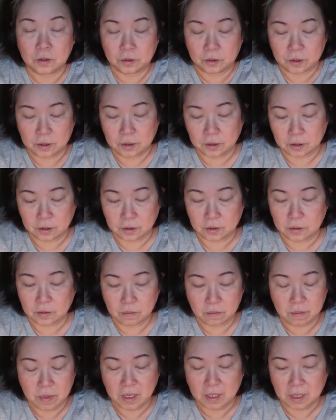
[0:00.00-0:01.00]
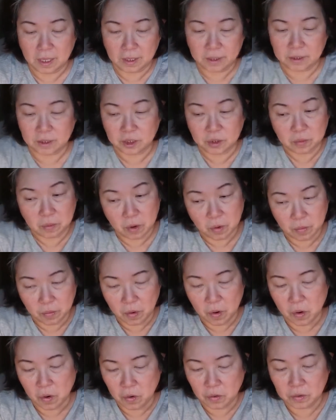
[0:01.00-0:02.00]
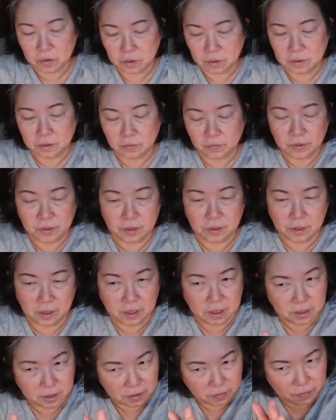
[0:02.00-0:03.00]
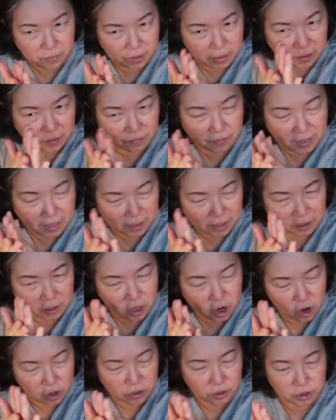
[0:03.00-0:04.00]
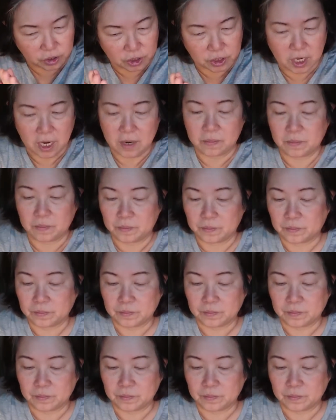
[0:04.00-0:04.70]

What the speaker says: just make like a small ball with a little bit of like a cone shape.